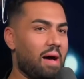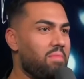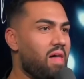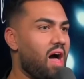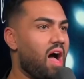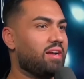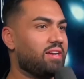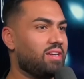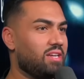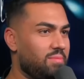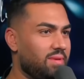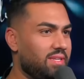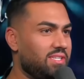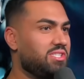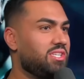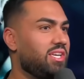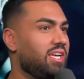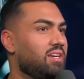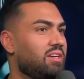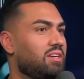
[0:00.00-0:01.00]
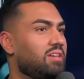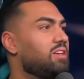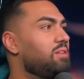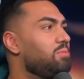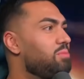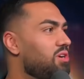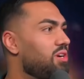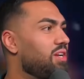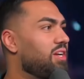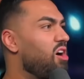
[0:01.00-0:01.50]
I'm not going to be seen in a
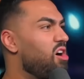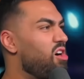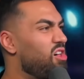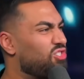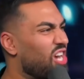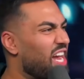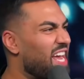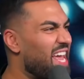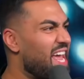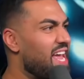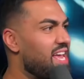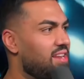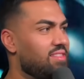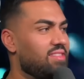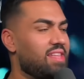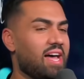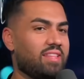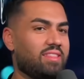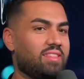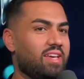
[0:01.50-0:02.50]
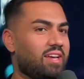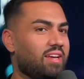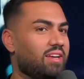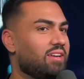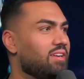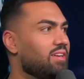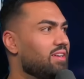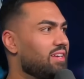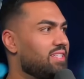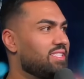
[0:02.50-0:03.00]
community college. I hated that thing
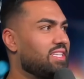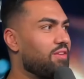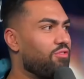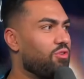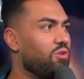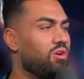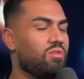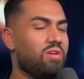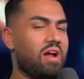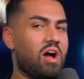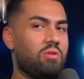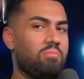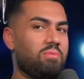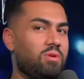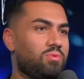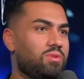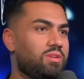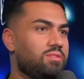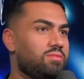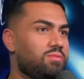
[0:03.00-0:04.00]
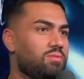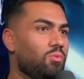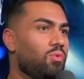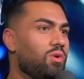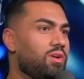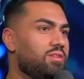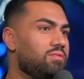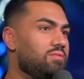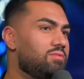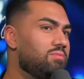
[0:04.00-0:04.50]
because yeah, yeah. everyone around me would, yeah.
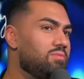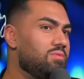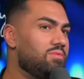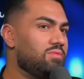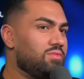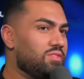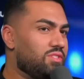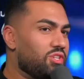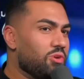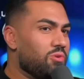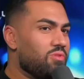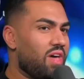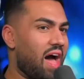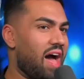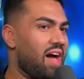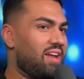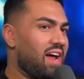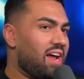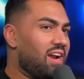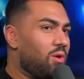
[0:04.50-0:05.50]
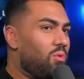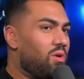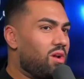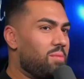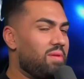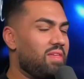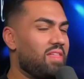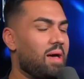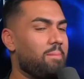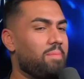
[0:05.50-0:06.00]
would do that, and I didn't want
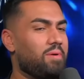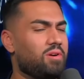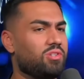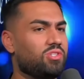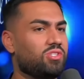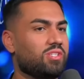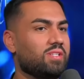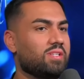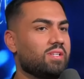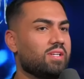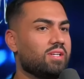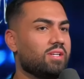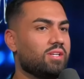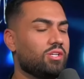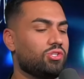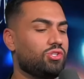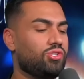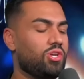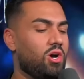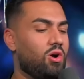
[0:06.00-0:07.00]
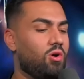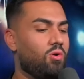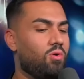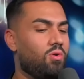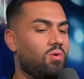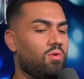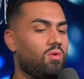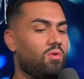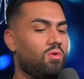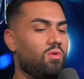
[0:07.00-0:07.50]
to be that person. Mm.
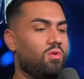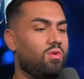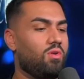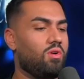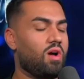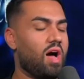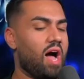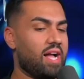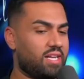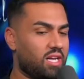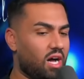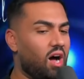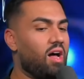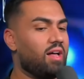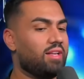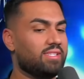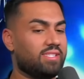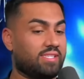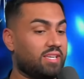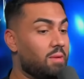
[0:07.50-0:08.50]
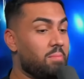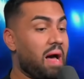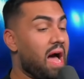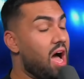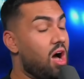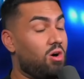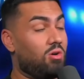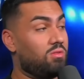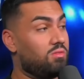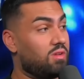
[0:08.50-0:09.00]
So I got,
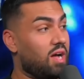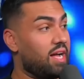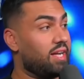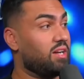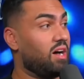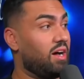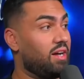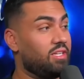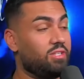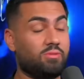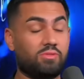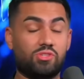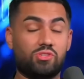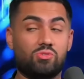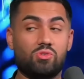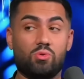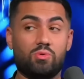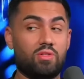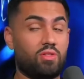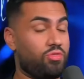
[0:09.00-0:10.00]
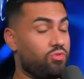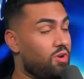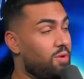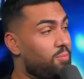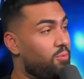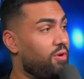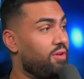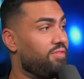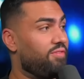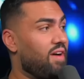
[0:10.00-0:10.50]
somehow I got into a school with a three
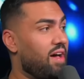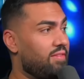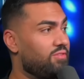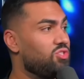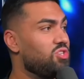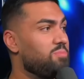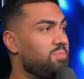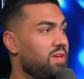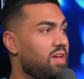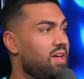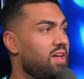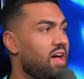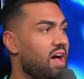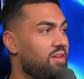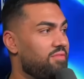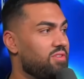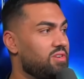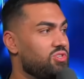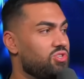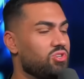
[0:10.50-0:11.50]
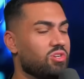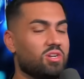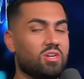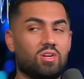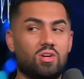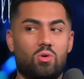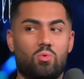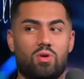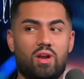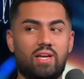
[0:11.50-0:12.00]
point five G P A mm-hmm. average.
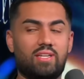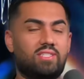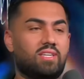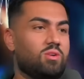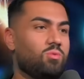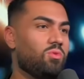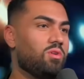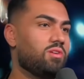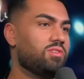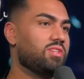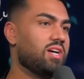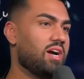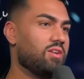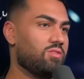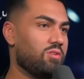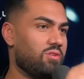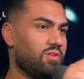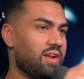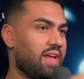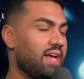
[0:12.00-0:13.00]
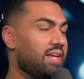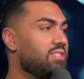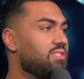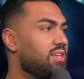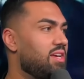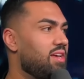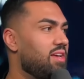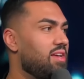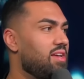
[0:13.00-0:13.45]
What I did was I wrote an essay.